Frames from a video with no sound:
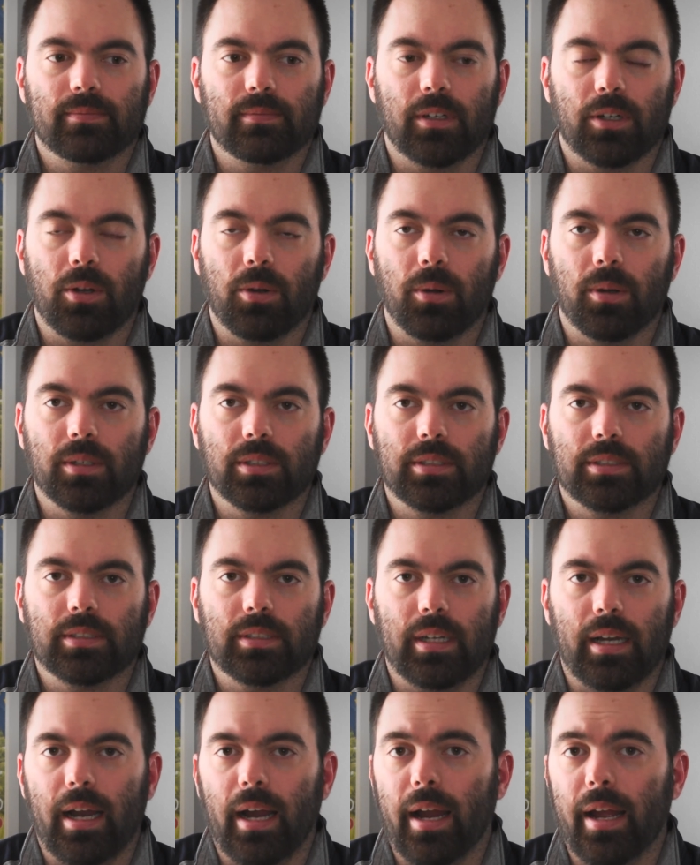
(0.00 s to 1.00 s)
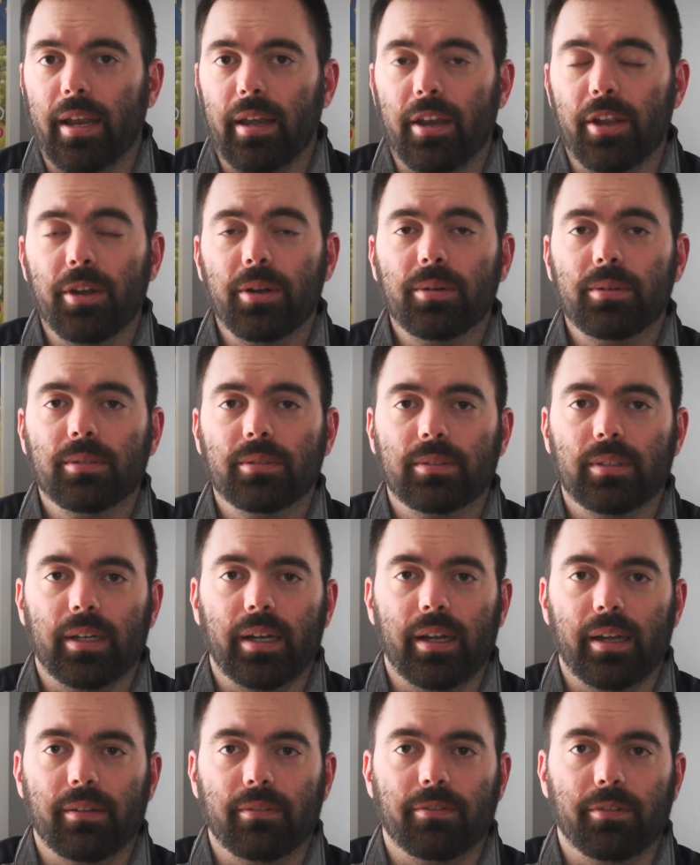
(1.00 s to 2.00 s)
a course I knew,
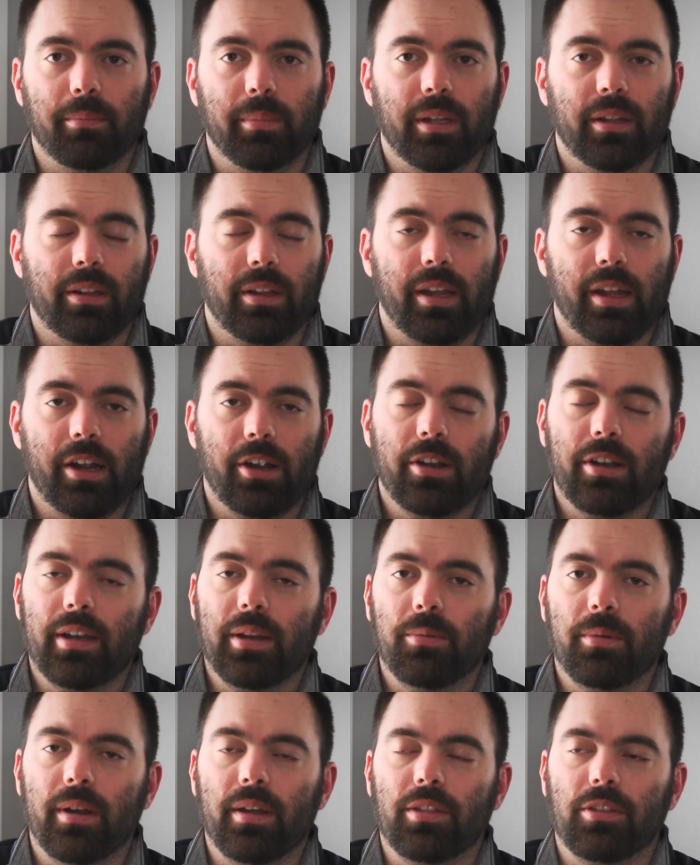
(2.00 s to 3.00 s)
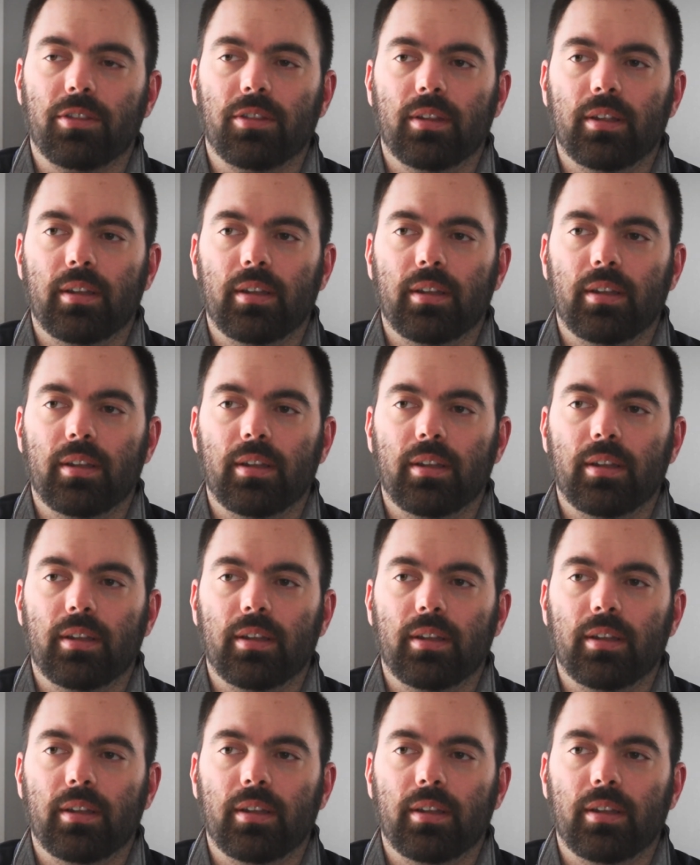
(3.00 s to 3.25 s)
I had familiarity with,